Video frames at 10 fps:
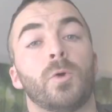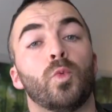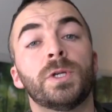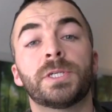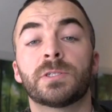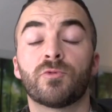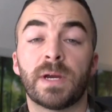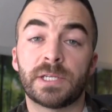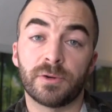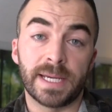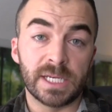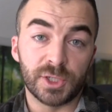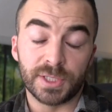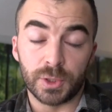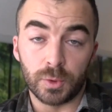What does a renter
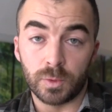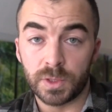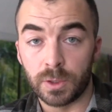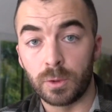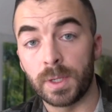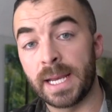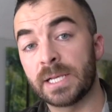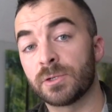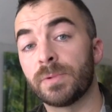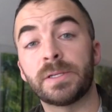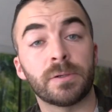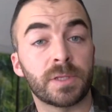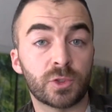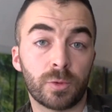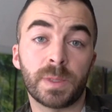agent do? So as a renter,
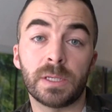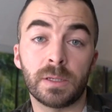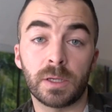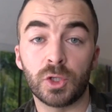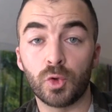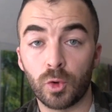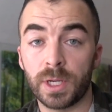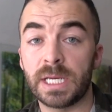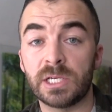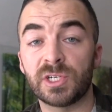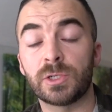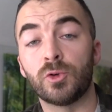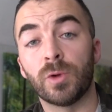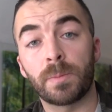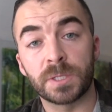this would be your agent
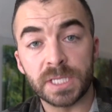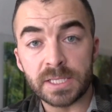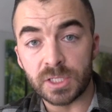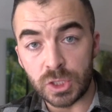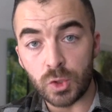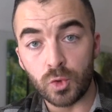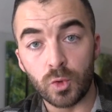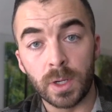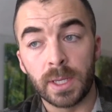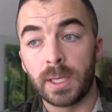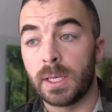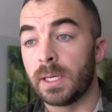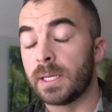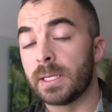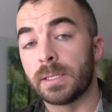who represents you
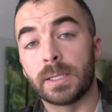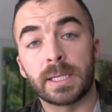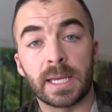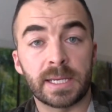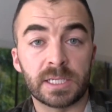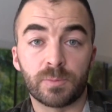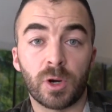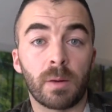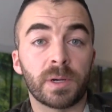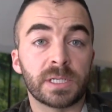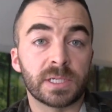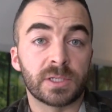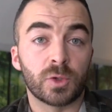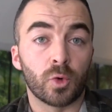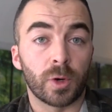in getting into properties
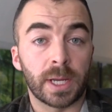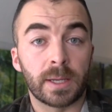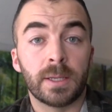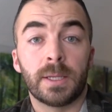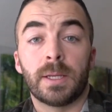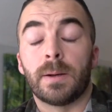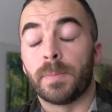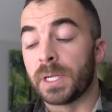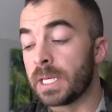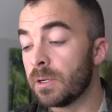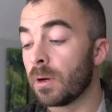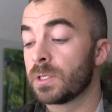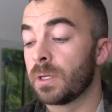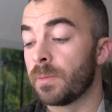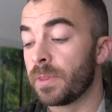and touring, but here are
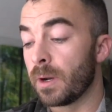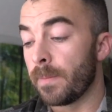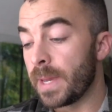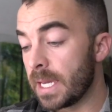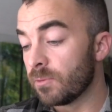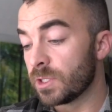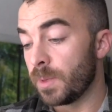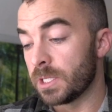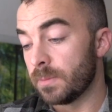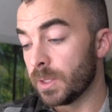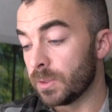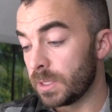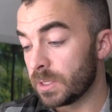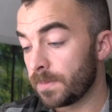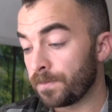some of their main
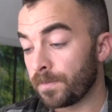responsibilities.